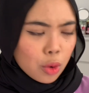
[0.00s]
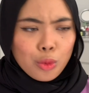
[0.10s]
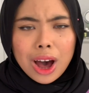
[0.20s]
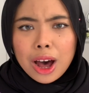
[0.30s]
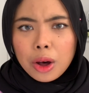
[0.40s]

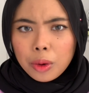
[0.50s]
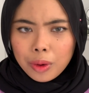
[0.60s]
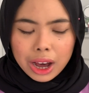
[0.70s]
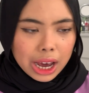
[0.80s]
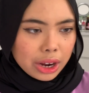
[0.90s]
Wow,
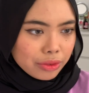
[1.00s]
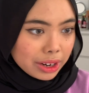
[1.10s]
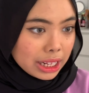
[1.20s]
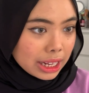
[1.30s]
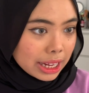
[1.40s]
I
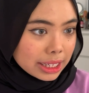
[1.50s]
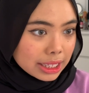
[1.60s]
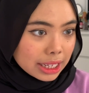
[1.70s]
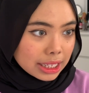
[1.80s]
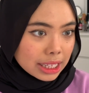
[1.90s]
really like
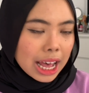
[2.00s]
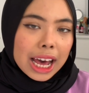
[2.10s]
this.